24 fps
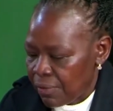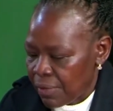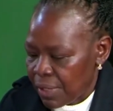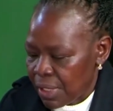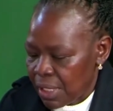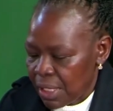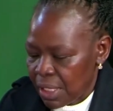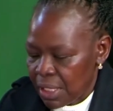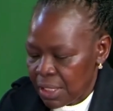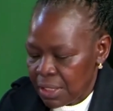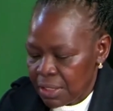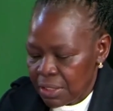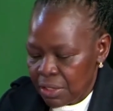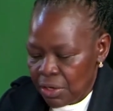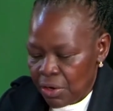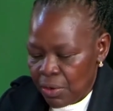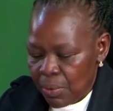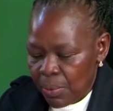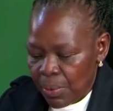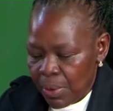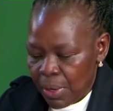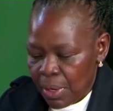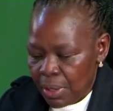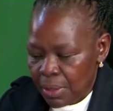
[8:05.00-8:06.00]
if released
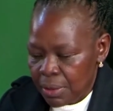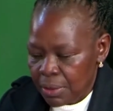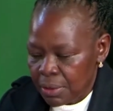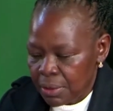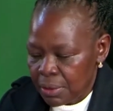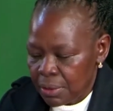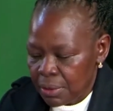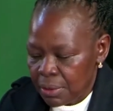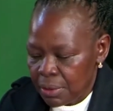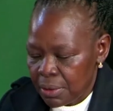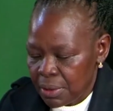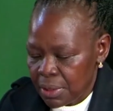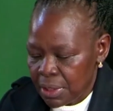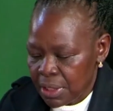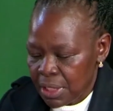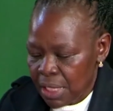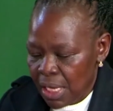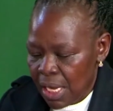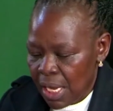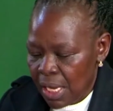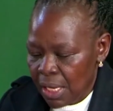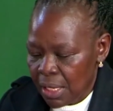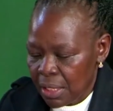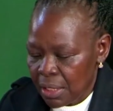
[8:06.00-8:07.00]
on bond, is
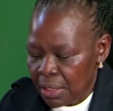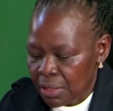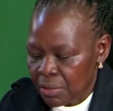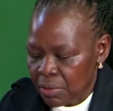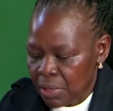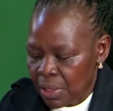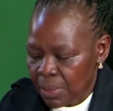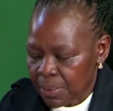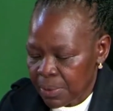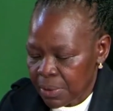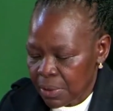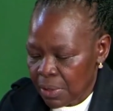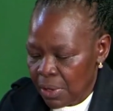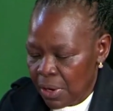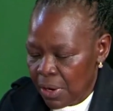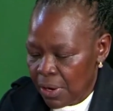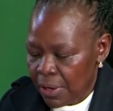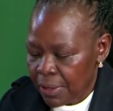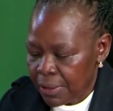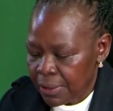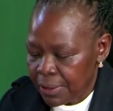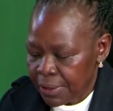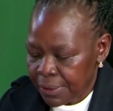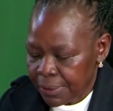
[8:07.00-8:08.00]
likely to
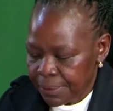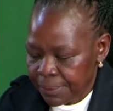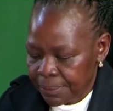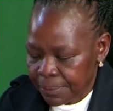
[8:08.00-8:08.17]
abscond.